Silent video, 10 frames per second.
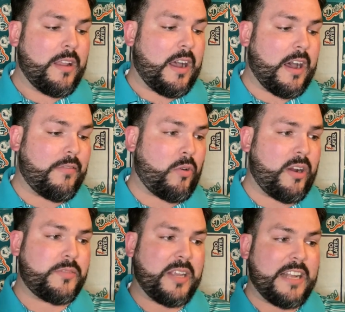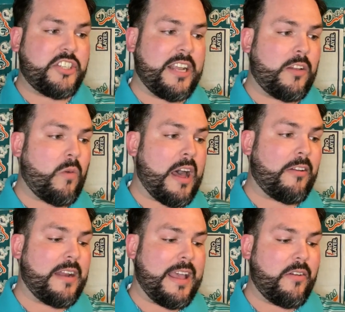Of course, we got Jaylen
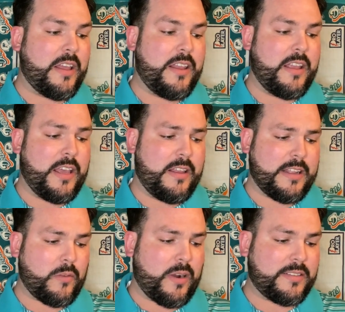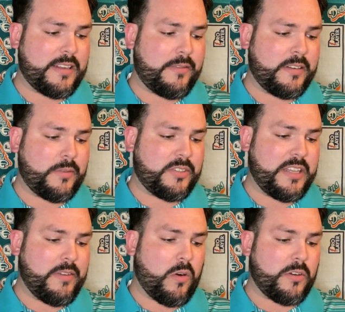Waddle now at the
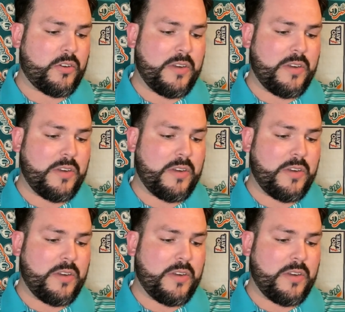receiving court.